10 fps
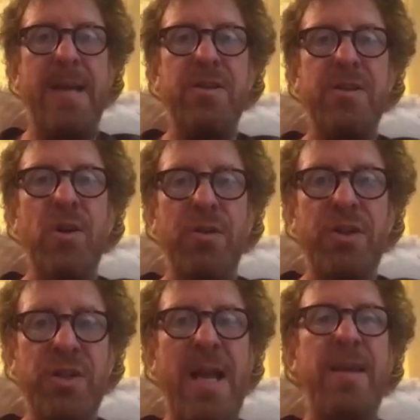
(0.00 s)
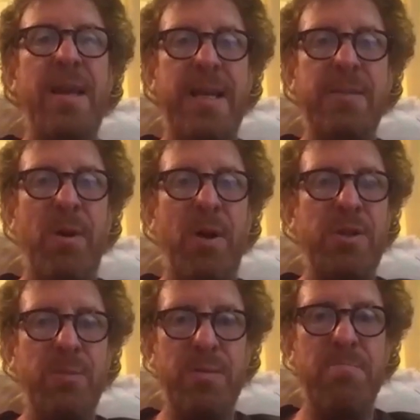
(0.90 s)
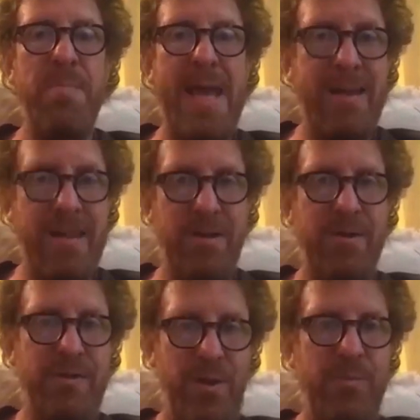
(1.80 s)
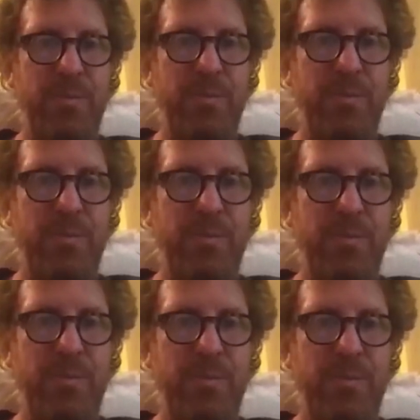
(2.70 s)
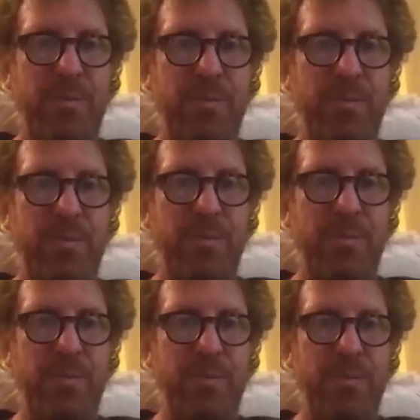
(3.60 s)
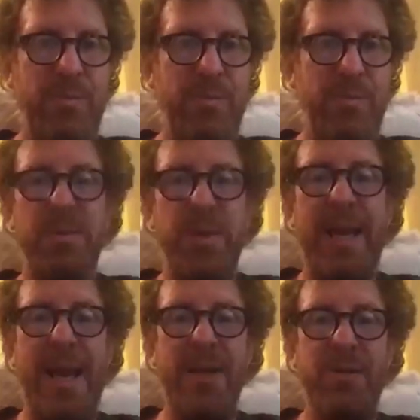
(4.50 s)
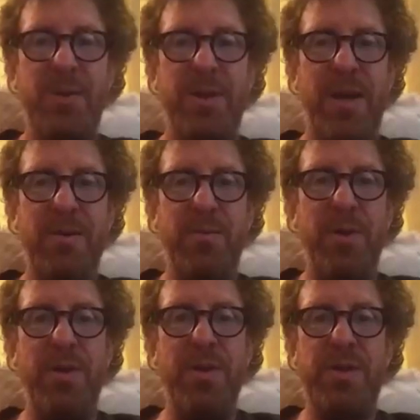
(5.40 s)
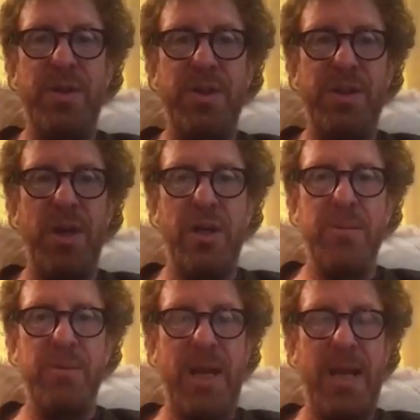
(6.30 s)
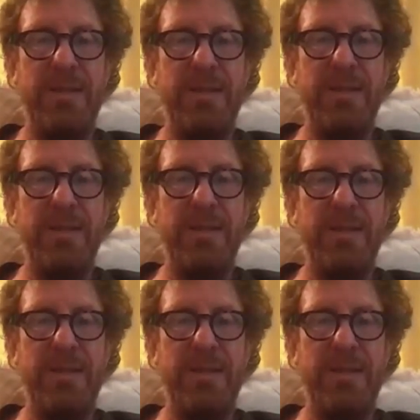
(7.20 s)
is not to say that it is possible to make those films yet, but they're starting to engage with the circumstances.